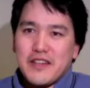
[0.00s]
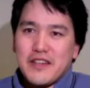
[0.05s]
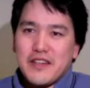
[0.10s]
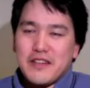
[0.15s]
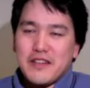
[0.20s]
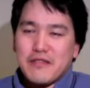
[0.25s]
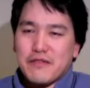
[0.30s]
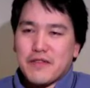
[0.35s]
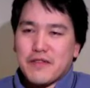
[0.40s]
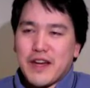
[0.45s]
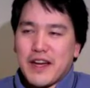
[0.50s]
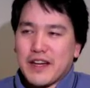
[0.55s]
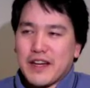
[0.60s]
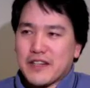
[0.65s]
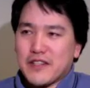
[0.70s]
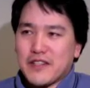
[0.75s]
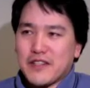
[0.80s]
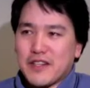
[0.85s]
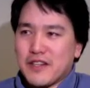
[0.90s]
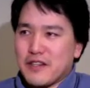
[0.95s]
In
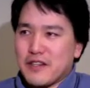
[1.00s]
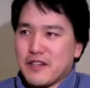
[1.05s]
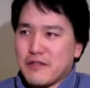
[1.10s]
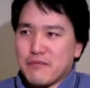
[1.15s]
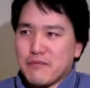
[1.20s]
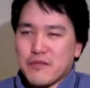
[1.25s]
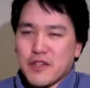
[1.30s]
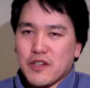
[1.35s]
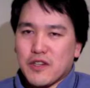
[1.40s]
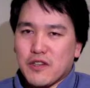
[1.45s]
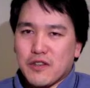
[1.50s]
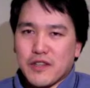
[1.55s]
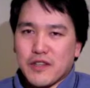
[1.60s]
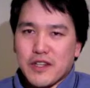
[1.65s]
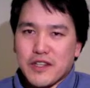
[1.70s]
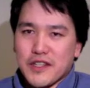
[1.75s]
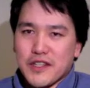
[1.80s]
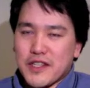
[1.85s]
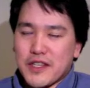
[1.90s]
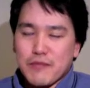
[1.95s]
fact, you know, and
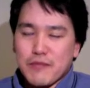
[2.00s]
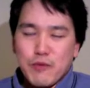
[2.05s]
it's the